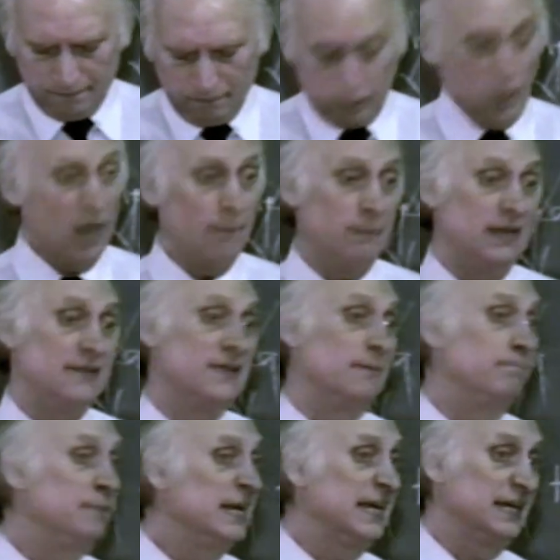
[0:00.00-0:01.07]
probably the
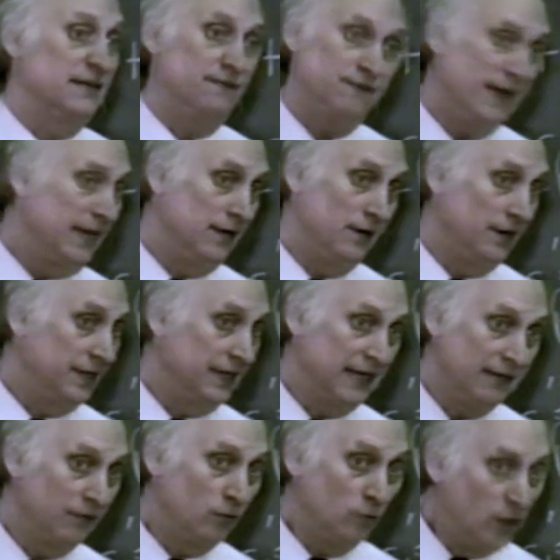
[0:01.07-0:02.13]
biggest failure that
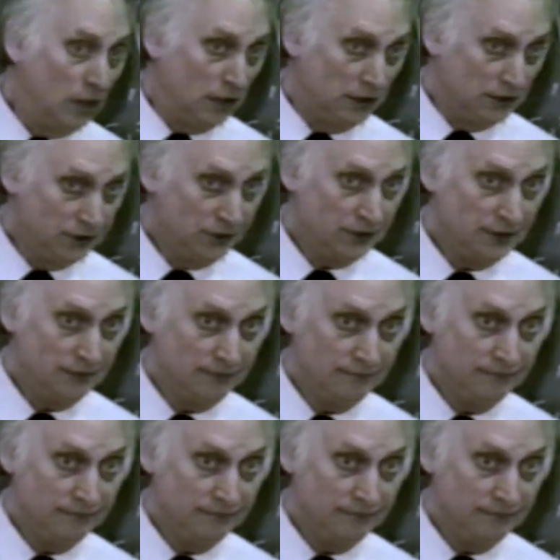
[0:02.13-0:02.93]
ever was